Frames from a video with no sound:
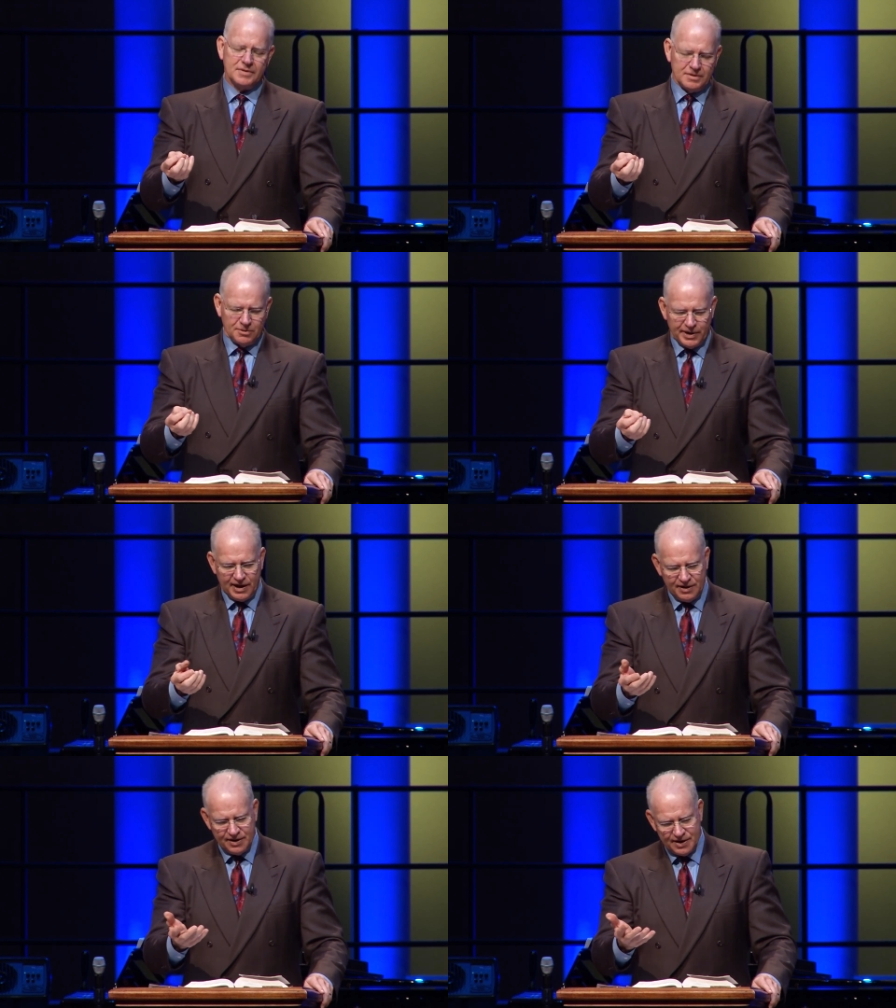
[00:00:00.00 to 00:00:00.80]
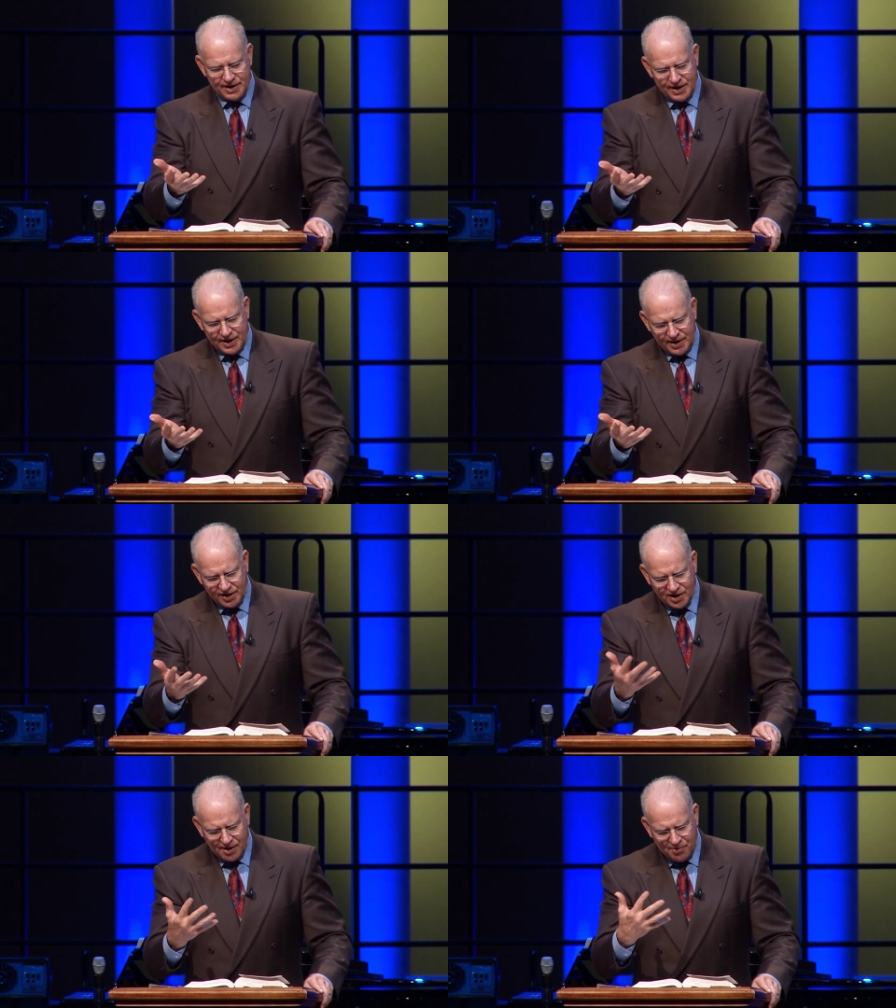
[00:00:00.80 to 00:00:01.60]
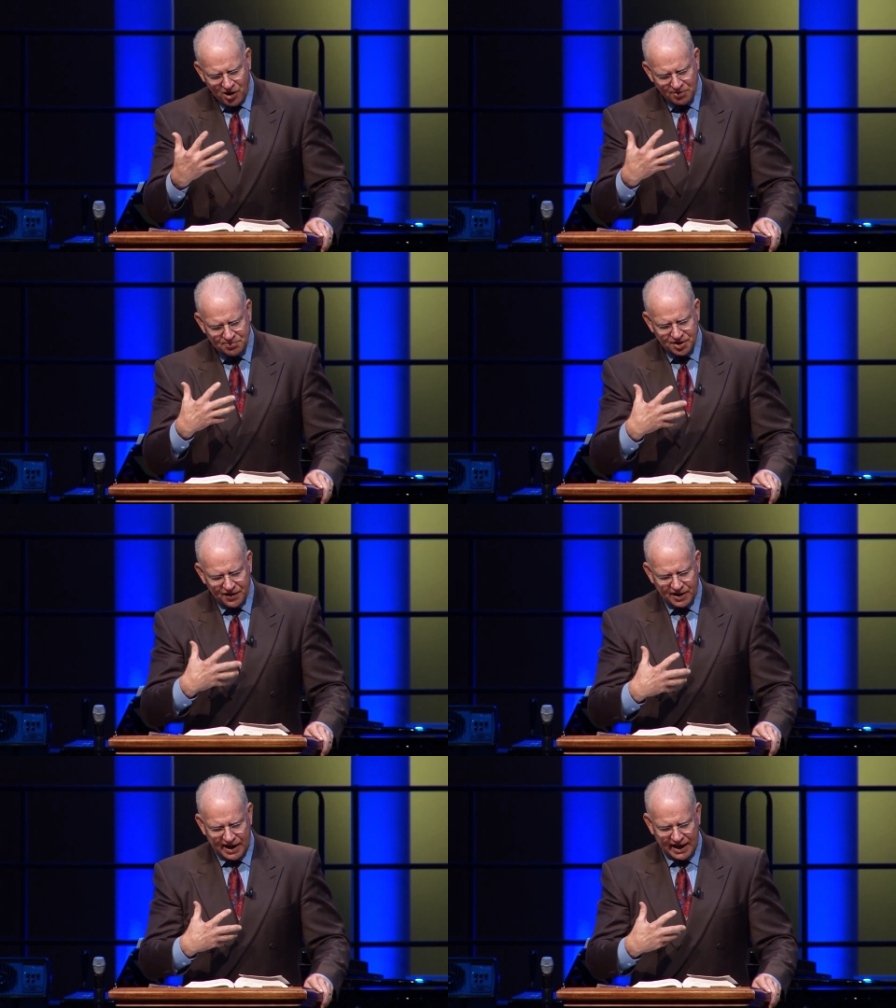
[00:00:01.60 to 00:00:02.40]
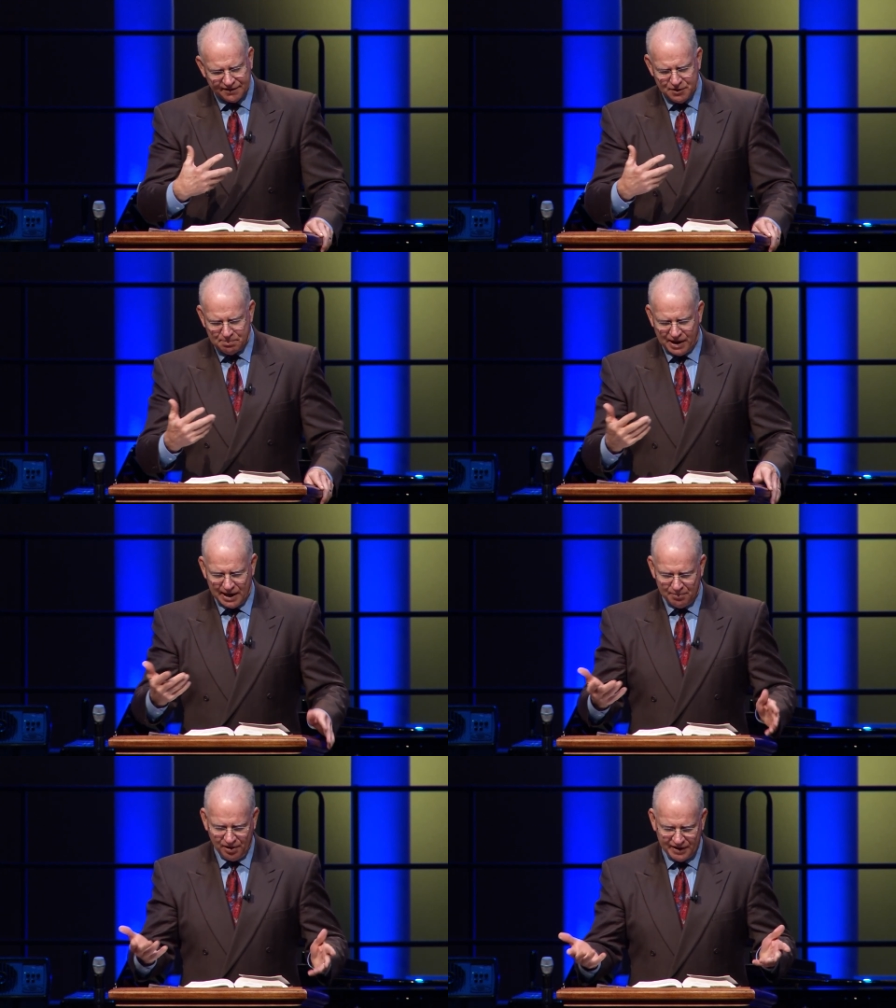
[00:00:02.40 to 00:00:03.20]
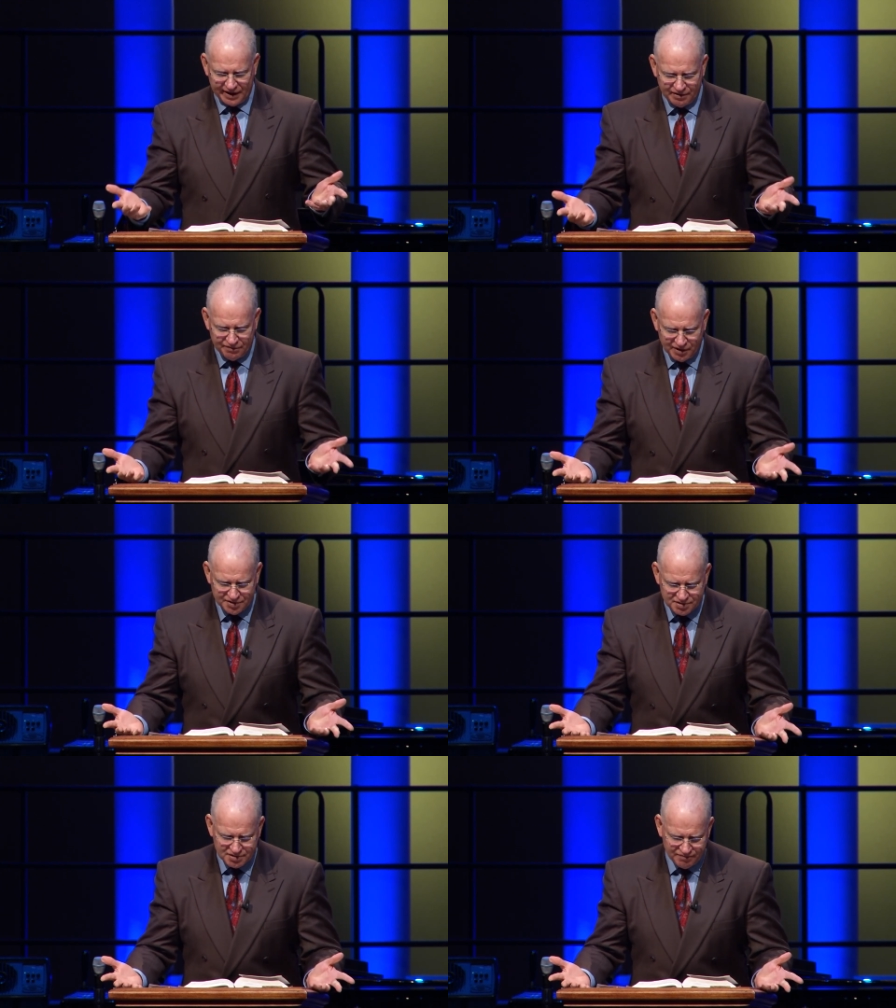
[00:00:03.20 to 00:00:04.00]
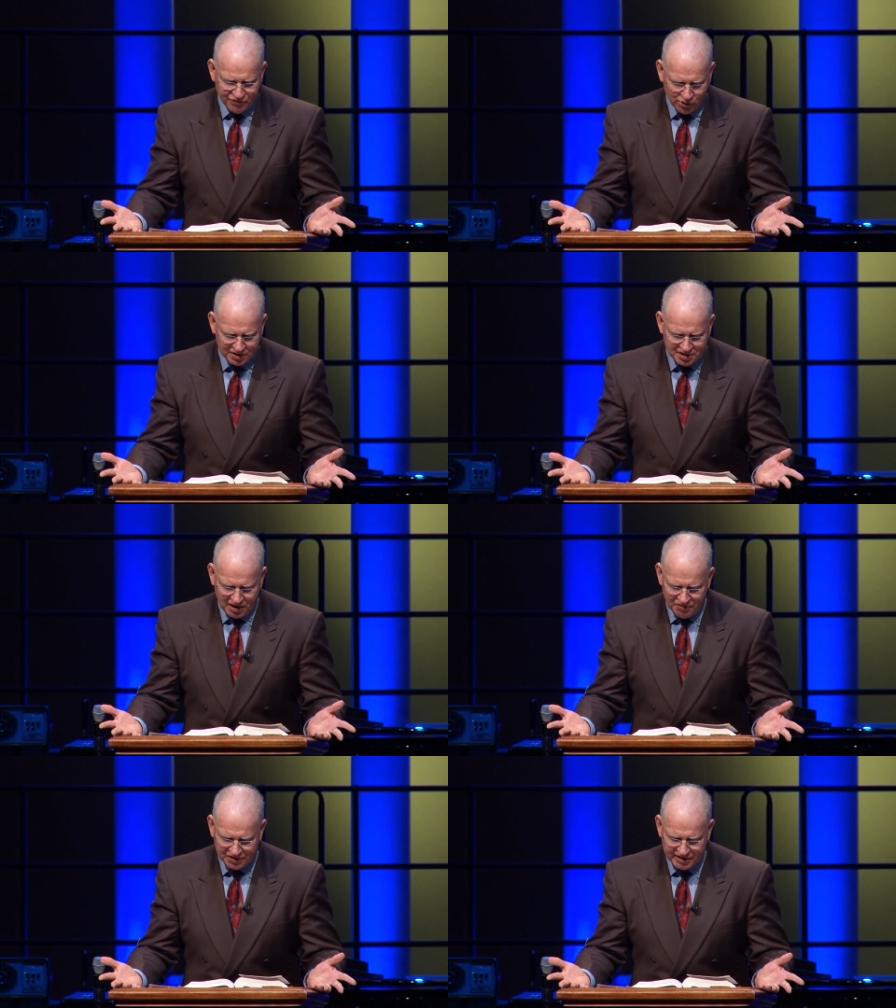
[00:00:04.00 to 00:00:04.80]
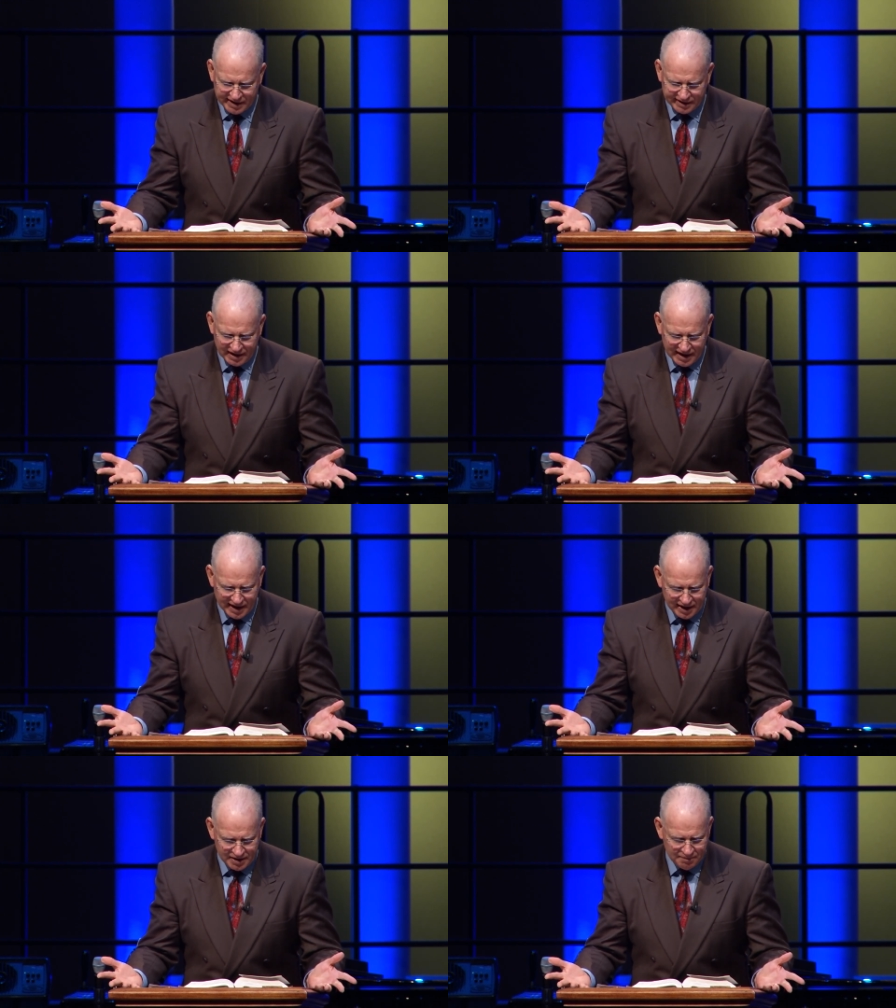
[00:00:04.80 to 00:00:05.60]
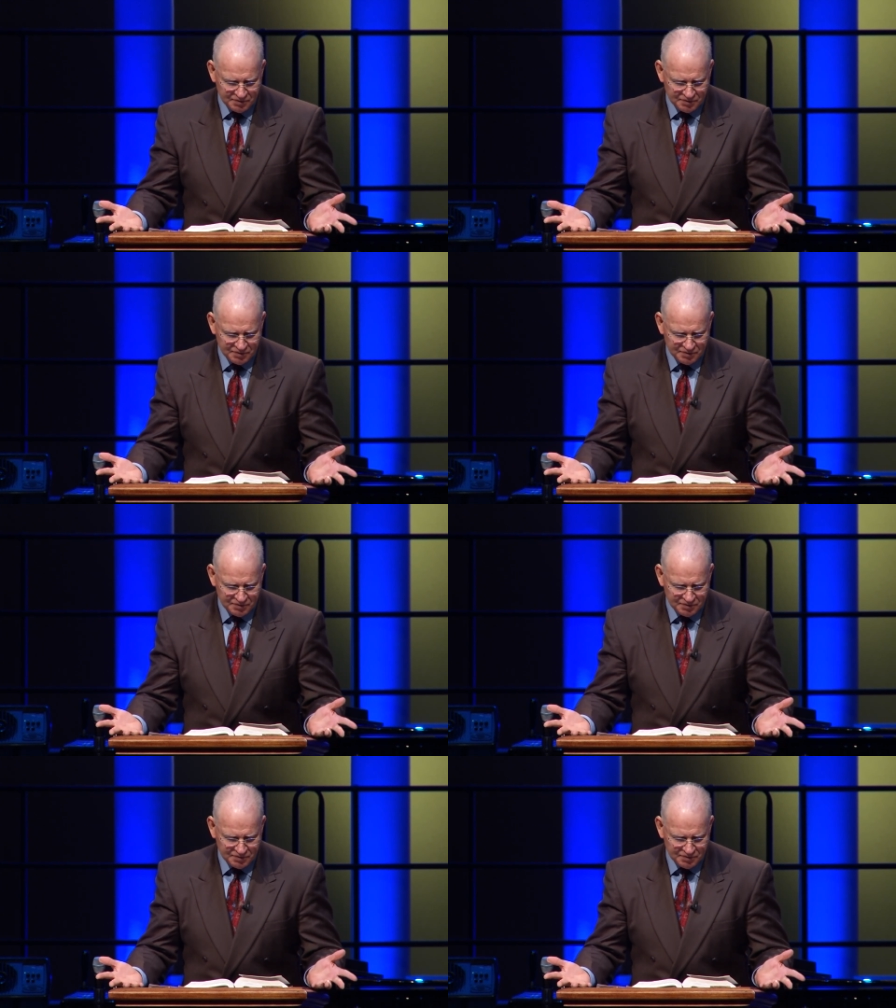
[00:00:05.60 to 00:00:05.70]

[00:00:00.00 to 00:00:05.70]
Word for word: Well, come home to the God of the Bible, and in verse 14, the second line,